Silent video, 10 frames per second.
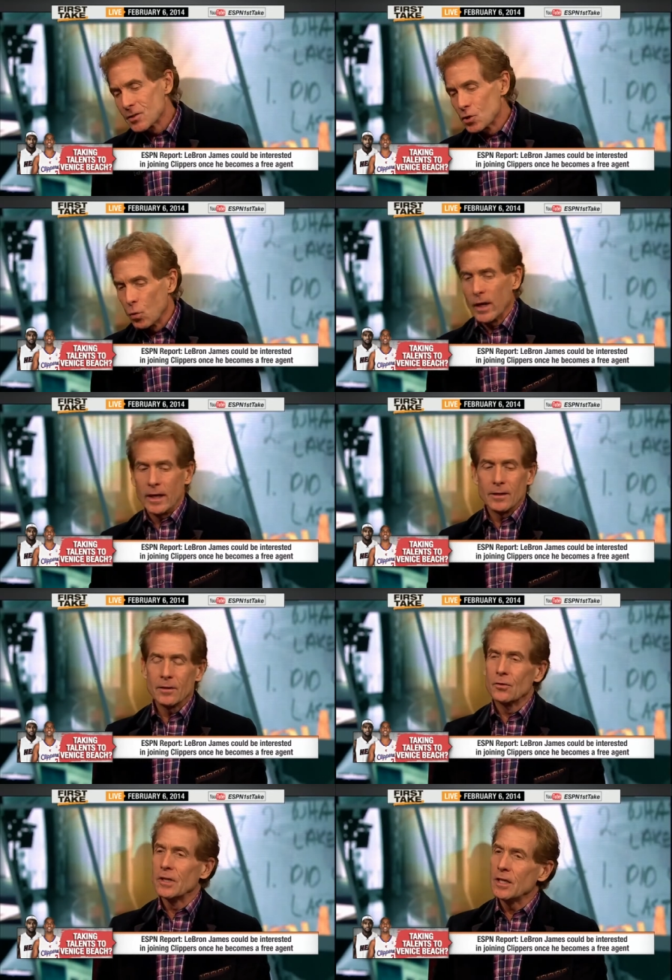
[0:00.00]
Dwyane,
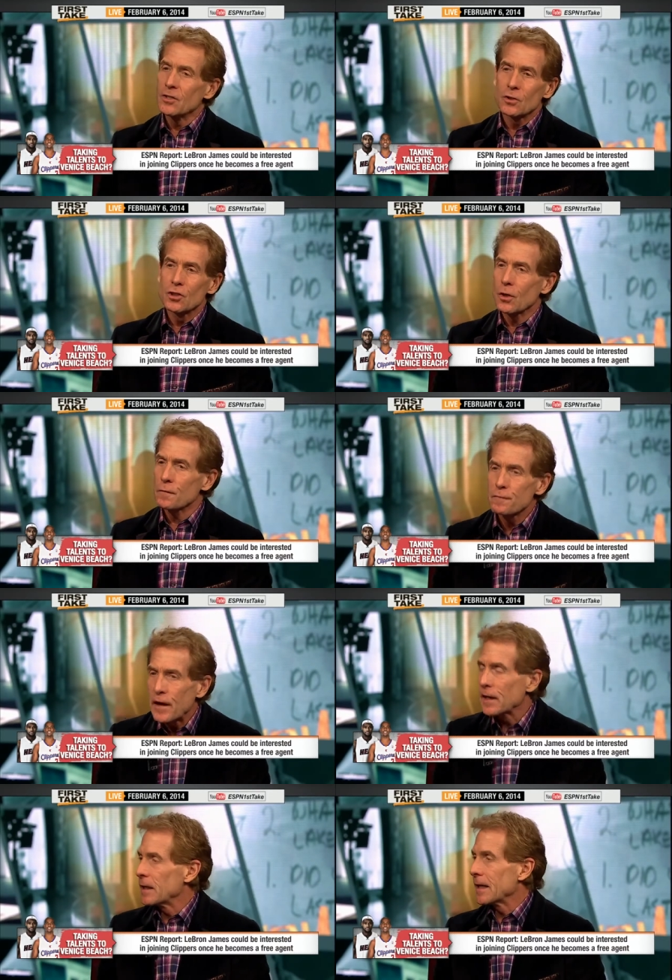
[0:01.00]
your knees are, are
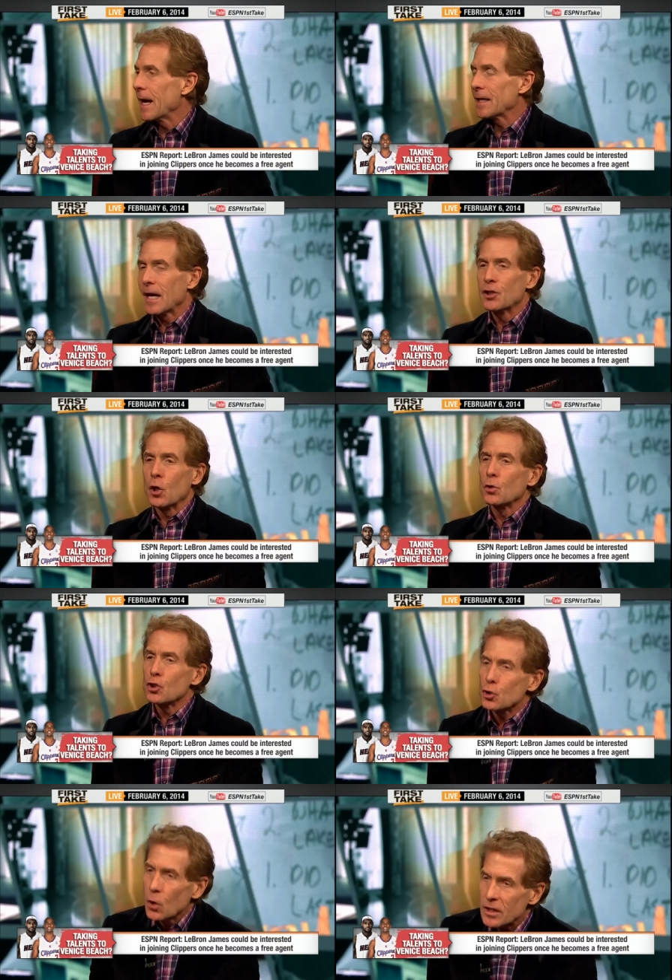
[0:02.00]
failing. I, I, don't
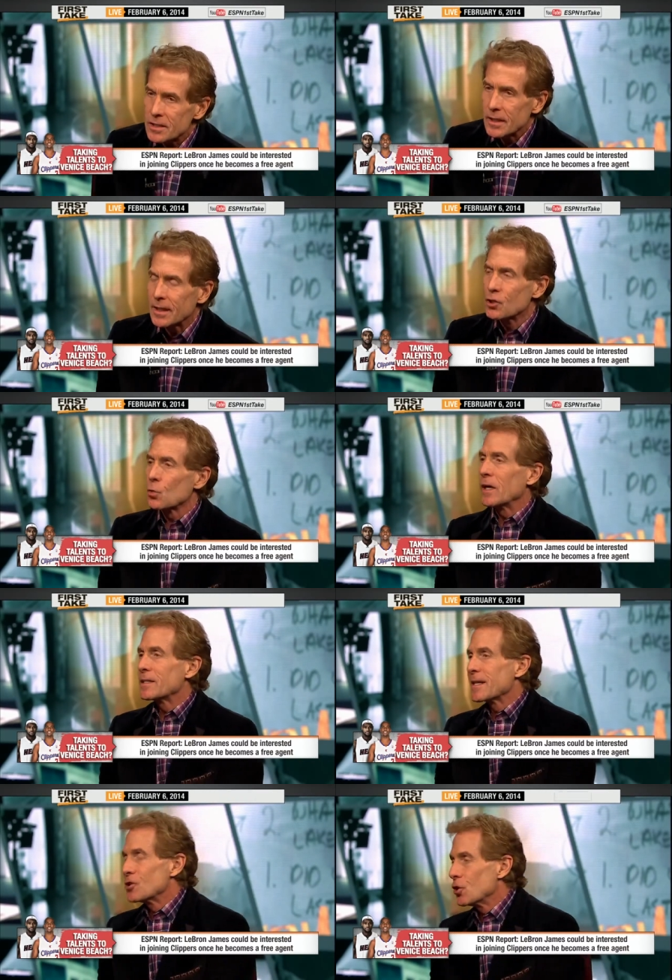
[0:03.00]
trust it. And Dwyane
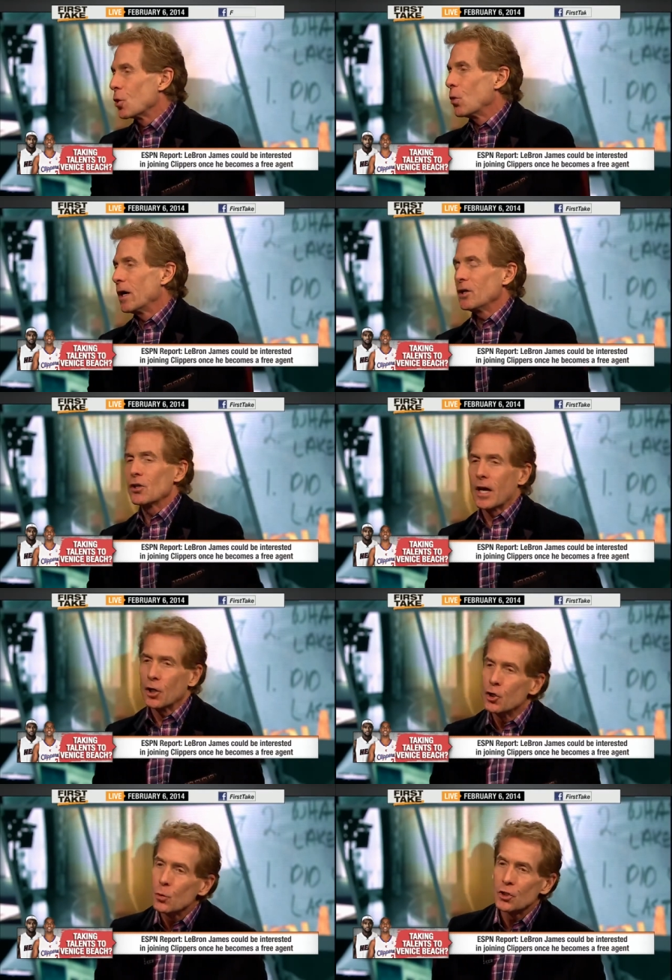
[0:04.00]
says, you know what? You got to
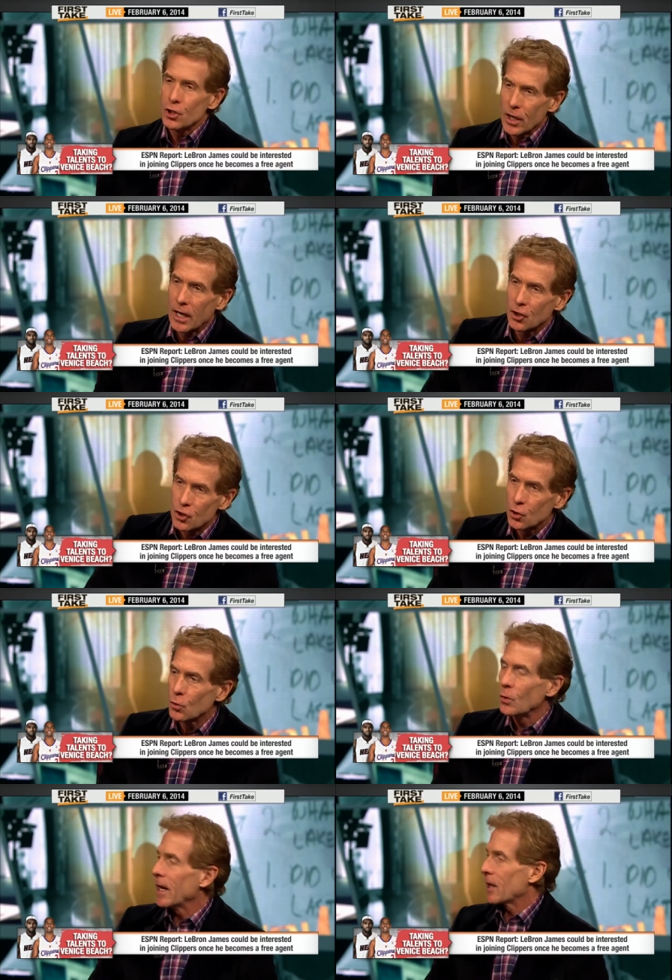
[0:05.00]
do what you got to do.
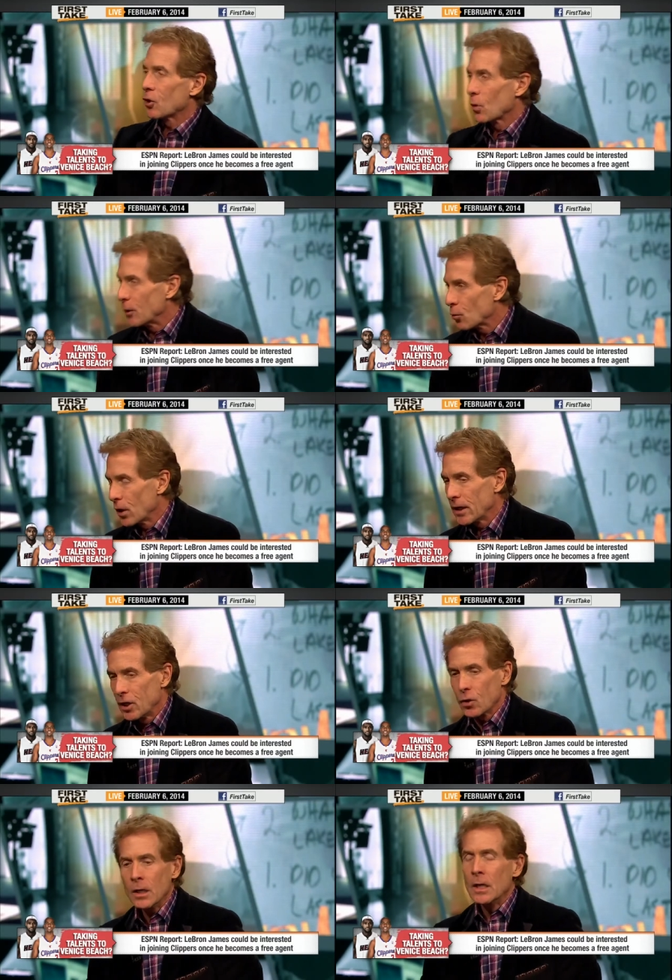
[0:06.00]
We had a great run
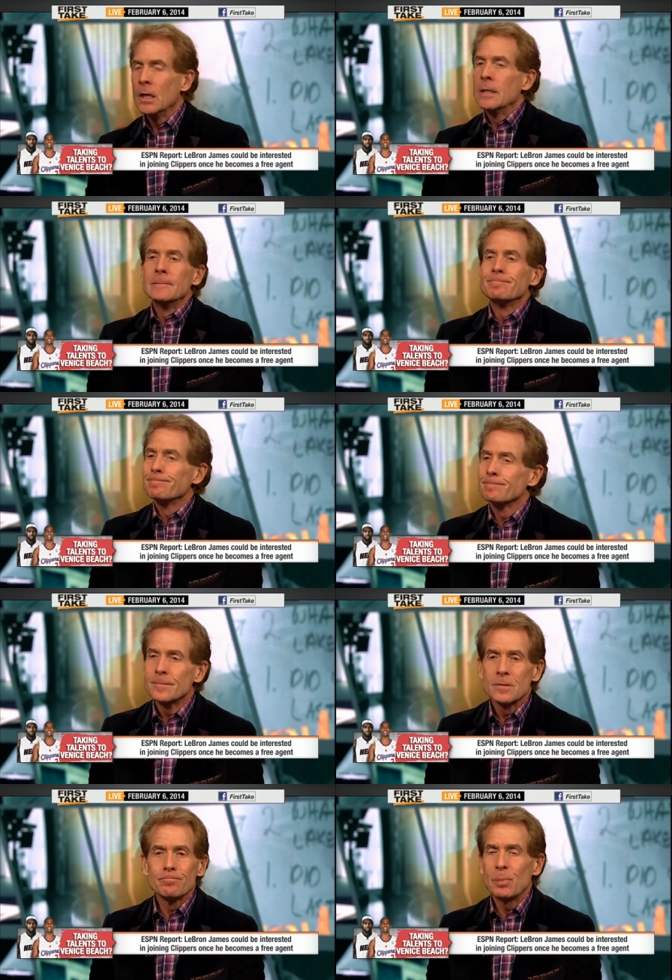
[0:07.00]
here. Mm-hmm
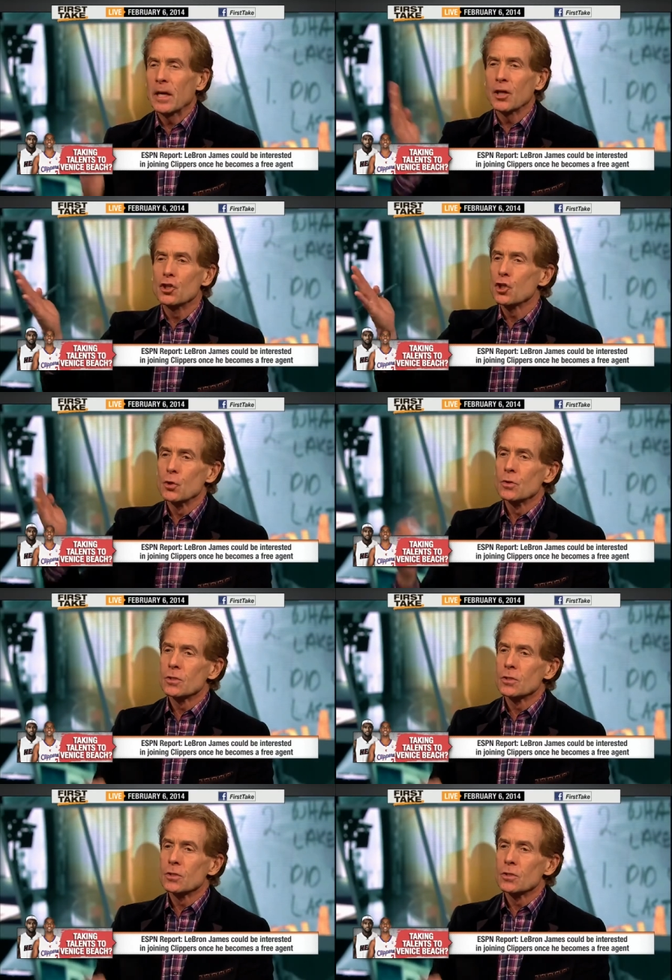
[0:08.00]
that pick and choose.